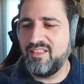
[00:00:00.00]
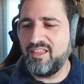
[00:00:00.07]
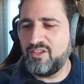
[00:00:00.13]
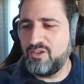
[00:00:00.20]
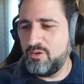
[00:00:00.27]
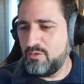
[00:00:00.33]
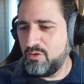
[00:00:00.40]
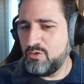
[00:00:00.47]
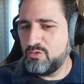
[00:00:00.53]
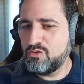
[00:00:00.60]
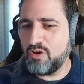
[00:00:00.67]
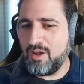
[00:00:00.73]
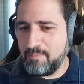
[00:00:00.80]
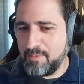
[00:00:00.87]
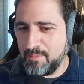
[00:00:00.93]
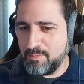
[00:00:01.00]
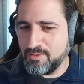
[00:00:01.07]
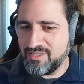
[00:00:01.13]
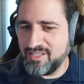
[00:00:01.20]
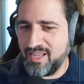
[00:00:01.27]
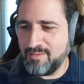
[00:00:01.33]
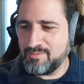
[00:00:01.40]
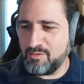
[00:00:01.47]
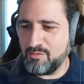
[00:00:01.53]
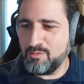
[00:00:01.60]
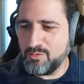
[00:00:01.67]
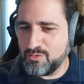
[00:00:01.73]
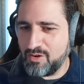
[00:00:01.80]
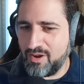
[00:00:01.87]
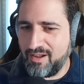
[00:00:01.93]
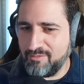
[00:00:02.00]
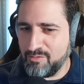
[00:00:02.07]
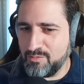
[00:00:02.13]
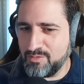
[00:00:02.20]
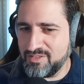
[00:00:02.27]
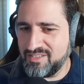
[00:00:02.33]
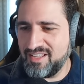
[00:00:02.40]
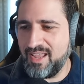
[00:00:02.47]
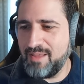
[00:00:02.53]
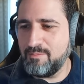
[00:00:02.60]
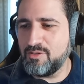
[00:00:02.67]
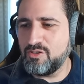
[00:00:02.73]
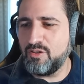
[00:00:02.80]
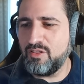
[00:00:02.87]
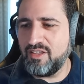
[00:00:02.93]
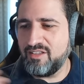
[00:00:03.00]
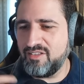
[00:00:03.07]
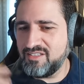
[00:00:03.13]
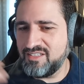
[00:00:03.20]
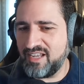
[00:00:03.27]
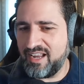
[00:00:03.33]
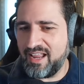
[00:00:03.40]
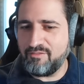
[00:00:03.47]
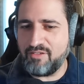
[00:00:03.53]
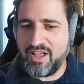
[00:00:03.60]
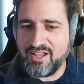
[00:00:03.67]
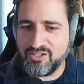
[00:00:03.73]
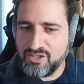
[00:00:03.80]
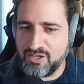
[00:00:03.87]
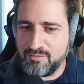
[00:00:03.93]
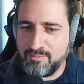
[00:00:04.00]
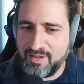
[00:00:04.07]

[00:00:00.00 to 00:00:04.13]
Like you draw people's names. Everyone would draw everyone's name. And so like, let's say I'd have Asha